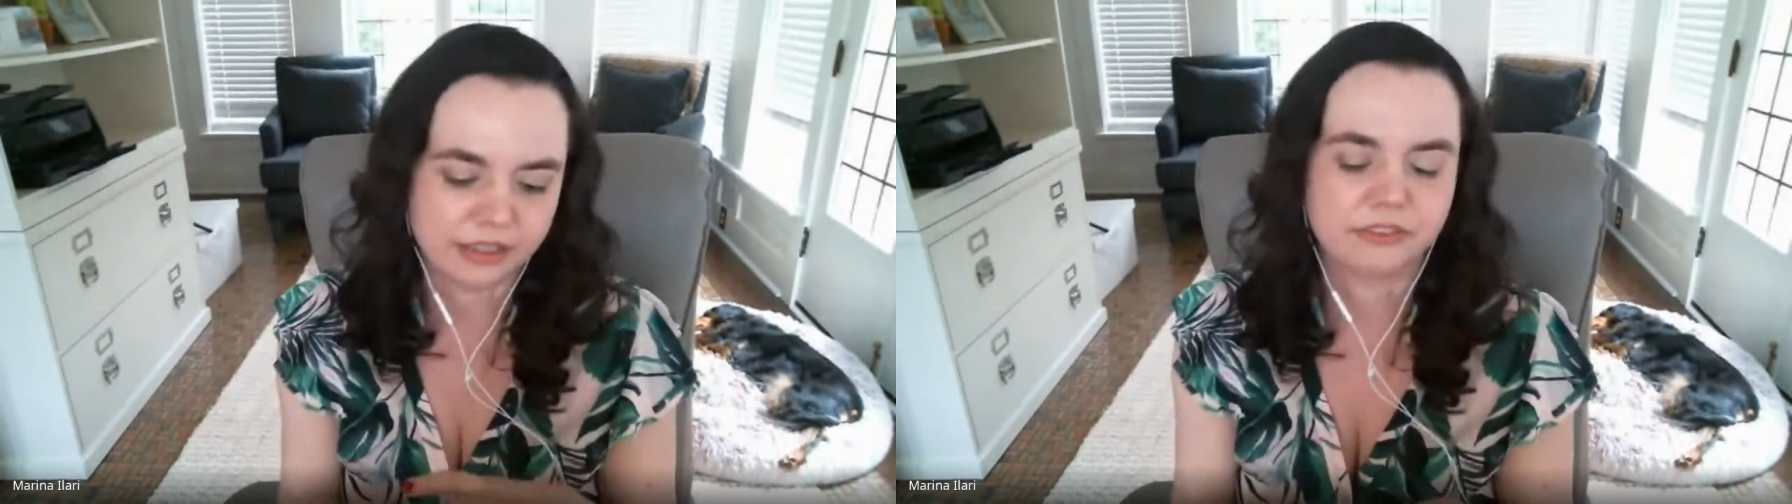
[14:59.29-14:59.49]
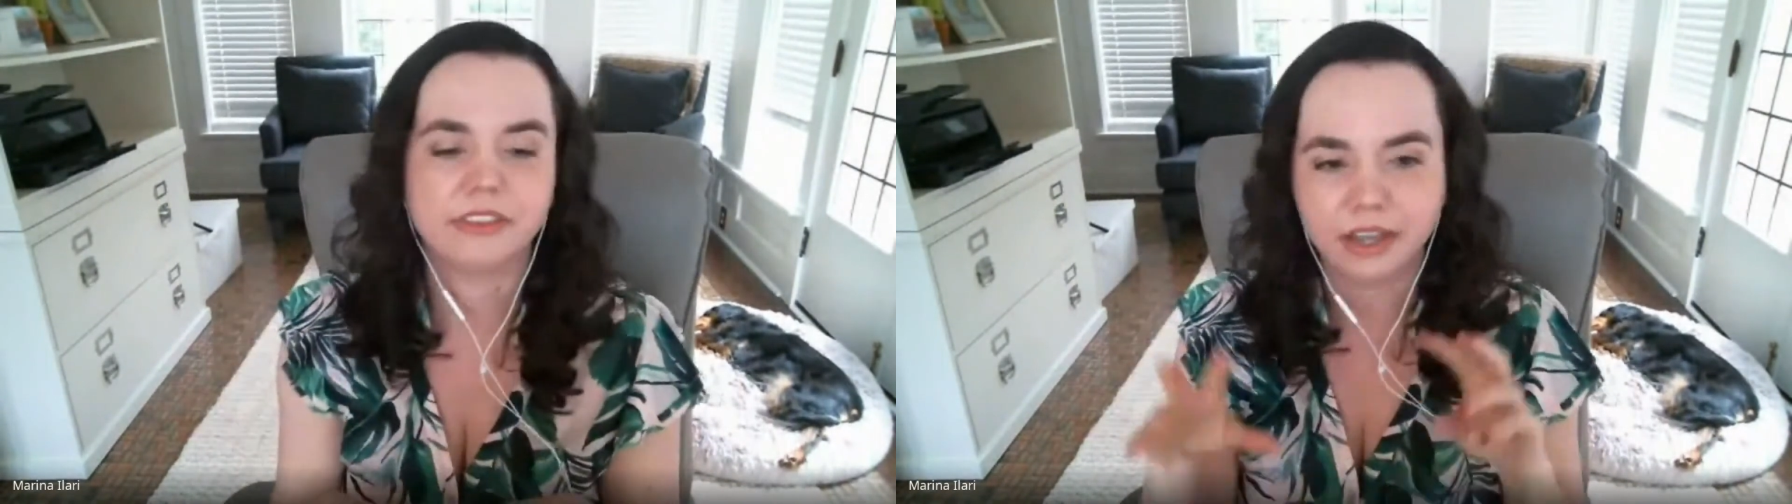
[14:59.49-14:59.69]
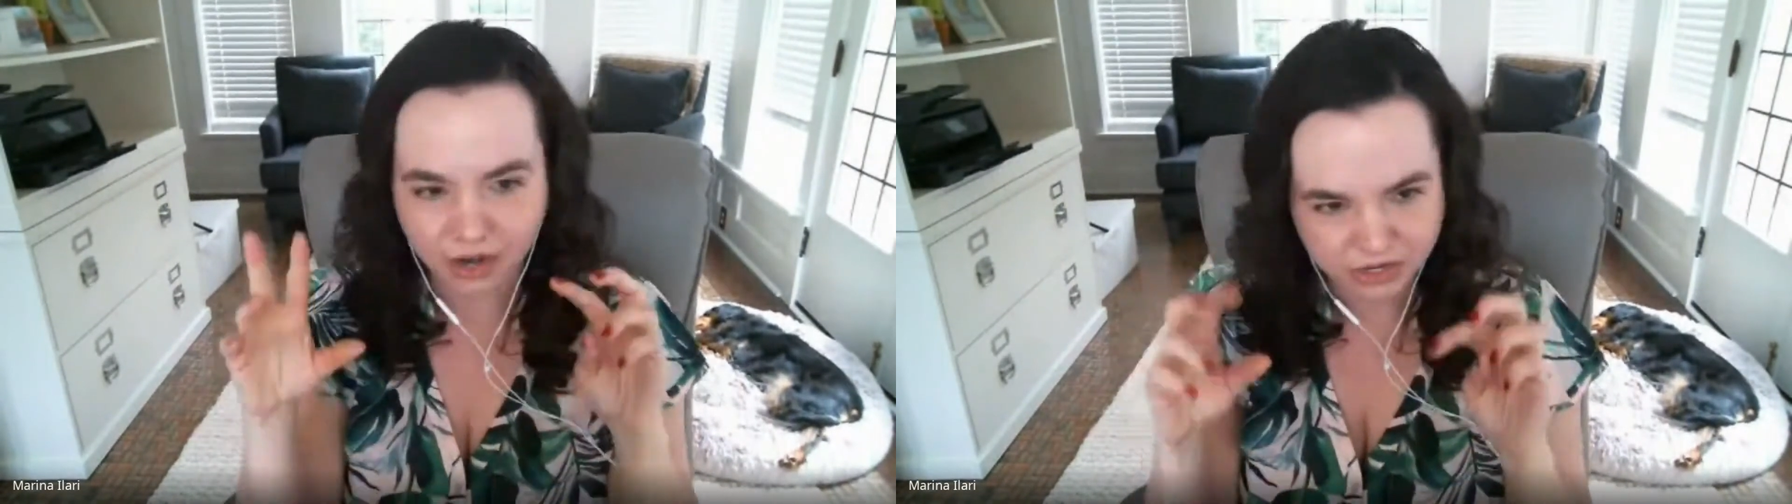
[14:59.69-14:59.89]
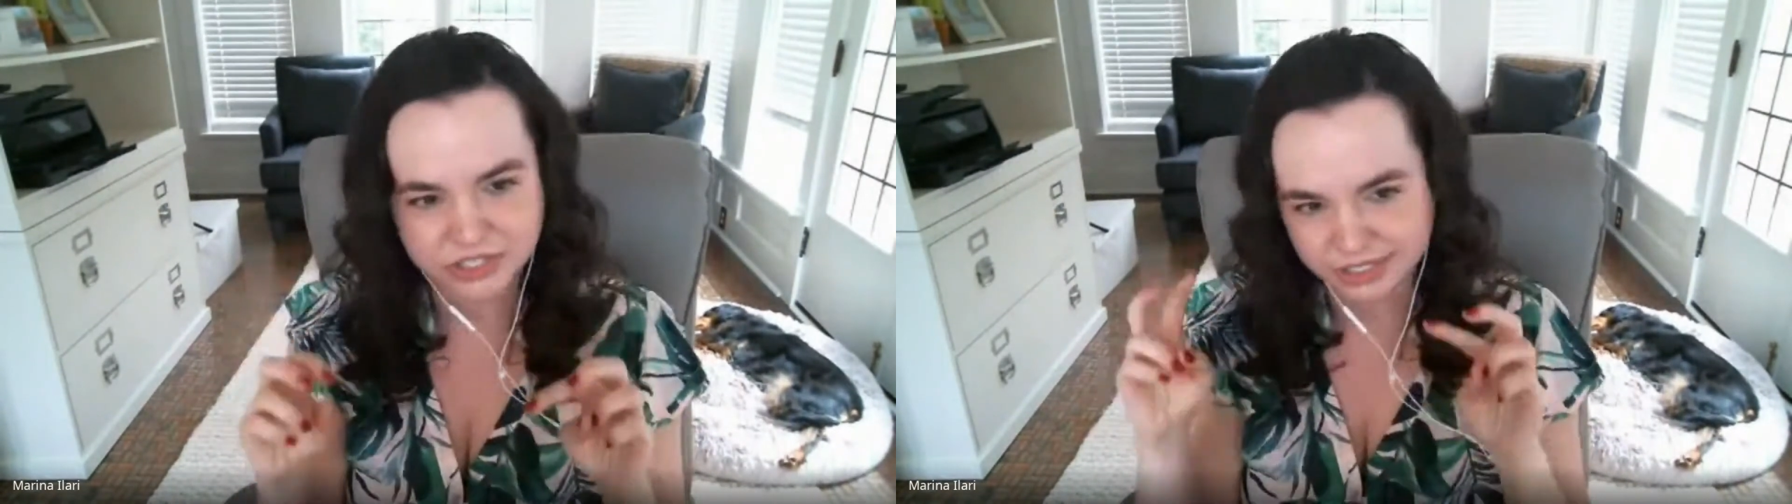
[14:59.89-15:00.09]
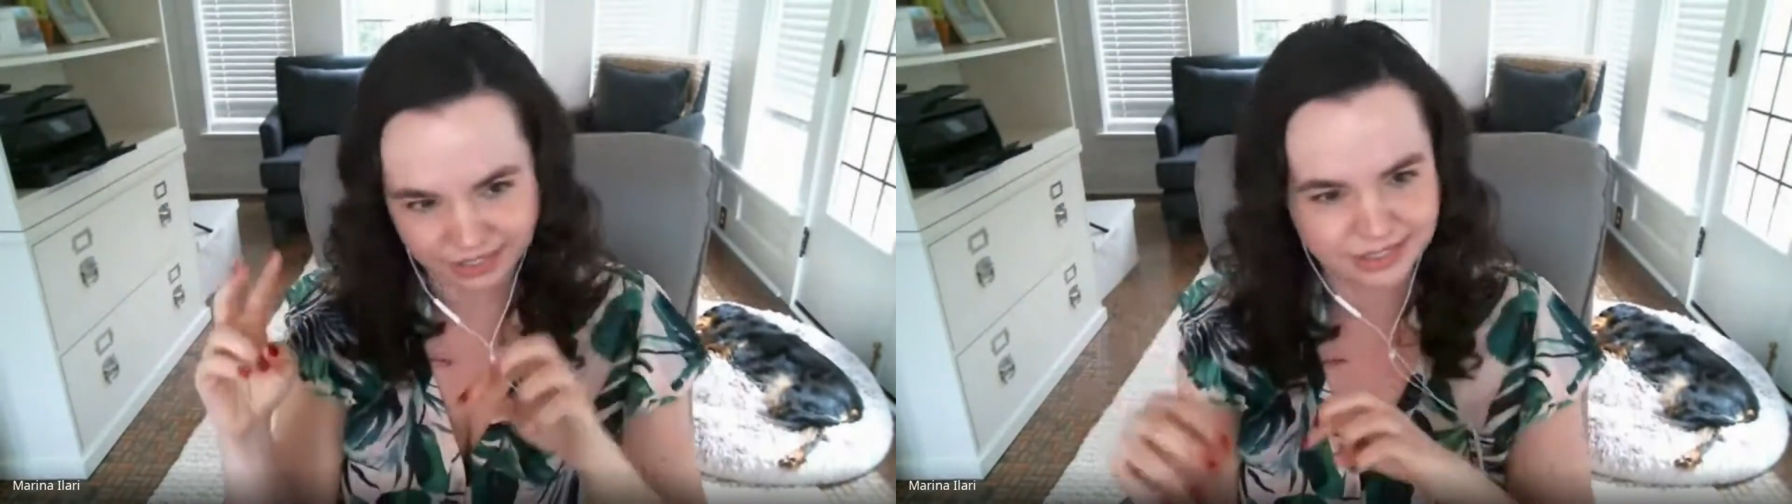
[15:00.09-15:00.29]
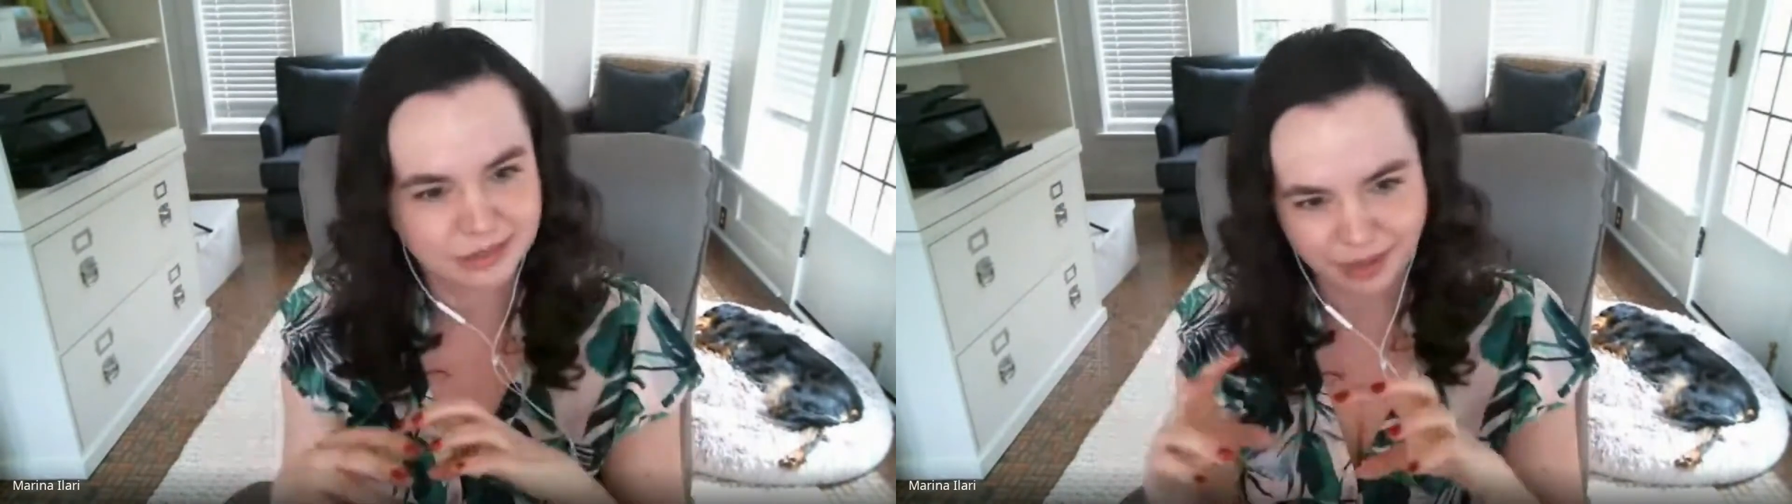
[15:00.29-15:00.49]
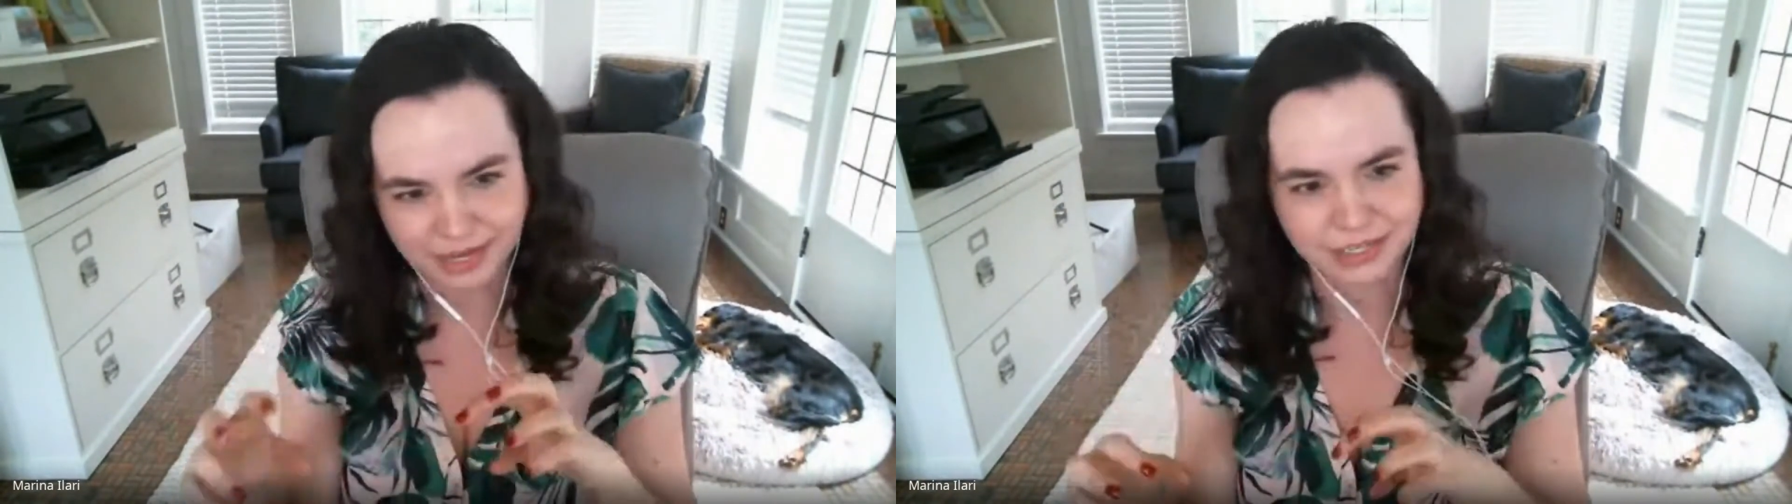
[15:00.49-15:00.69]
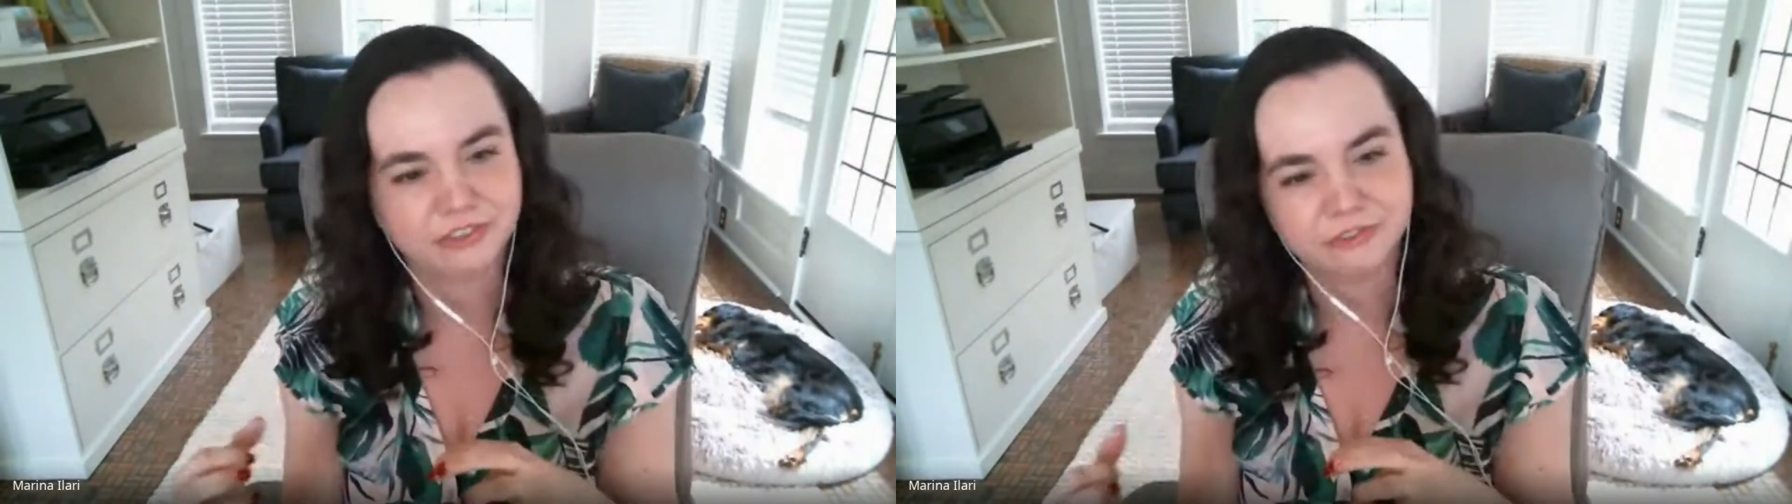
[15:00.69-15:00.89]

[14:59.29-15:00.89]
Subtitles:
the Argentine Spanish